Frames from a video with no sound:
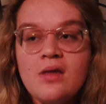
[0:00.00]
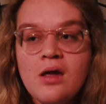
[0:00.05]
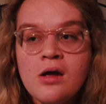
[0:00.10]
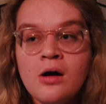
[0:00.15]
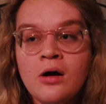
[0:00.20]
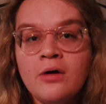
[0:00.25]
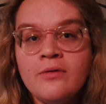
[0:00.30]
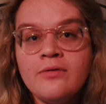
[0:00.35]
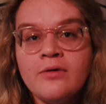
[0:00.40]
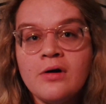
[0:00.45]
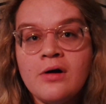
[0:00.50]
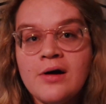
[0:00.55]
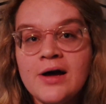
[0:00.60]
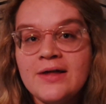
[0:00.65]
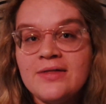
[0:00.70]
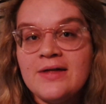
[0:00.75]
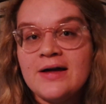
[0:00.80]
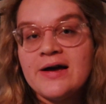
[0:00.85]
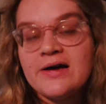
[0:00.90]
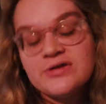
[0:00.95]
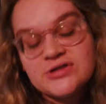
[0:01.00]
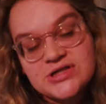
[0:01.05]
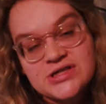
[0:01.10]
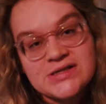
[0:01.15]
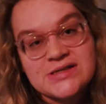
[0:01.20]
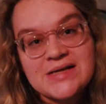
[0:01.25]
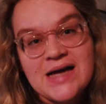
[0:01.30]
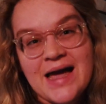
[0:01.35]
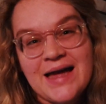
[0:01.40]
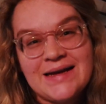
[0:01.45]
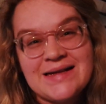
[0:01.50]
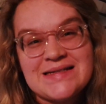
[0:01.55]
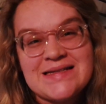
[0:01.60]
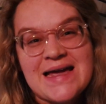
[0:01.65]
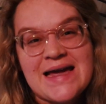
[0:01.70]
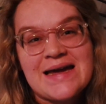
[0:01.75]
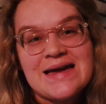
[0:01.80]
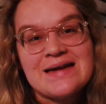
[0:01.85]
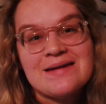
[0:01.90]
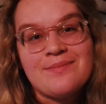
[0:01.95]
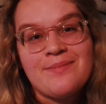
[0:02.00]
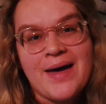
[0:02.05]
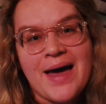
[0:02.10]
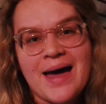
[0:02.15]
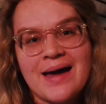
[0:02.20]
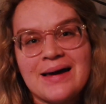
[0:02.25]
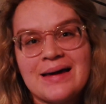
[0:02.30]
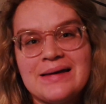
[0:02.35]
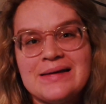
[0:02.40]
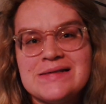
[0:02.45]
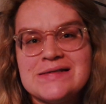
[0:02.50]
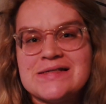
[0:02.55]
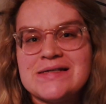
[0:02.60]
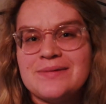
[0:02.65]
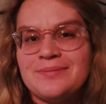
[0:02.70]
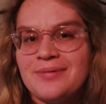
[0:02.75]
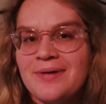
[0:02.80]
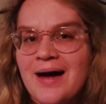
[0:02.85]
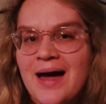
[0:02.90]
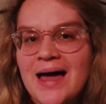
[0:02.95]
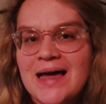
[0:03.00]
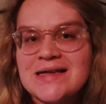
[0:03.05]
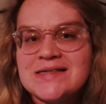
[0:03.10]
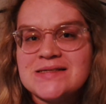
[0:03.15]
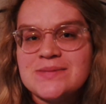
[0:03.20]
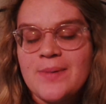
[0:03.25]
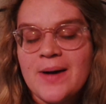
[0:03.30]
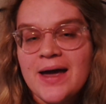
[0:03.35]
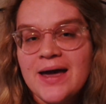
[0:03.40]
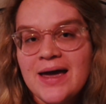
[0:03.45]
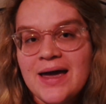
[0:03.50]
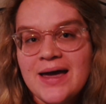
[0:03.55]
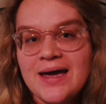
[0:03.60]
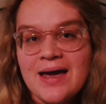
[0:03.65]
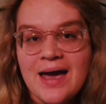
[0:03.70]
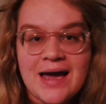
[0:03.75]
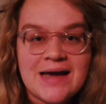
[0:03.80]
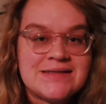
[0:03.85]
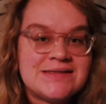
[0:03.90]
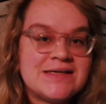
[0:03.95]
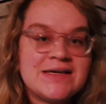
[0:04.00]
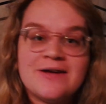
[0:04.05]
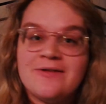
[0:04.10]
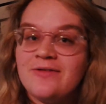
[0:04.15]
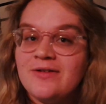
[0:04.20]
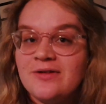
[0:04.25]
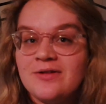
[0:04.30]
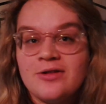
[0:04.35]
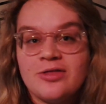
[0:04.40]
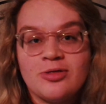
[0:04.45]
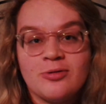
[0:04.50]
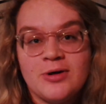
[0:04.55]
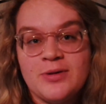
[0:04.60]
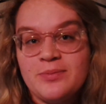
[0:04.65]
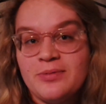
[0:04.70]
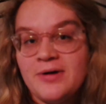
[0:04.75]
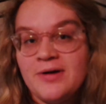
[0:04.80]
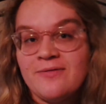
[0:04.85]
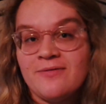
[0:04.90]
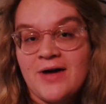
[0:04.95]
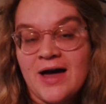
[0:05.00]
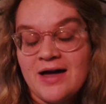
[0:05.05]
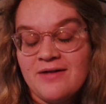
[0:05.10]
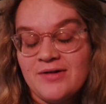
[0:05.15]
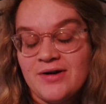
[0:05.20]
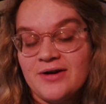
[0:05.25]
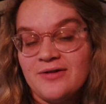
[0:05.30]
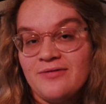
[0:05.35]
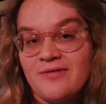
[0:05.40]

overall, I think I was just kind of taken aback and surprised by it. I did give it a 3.5 out of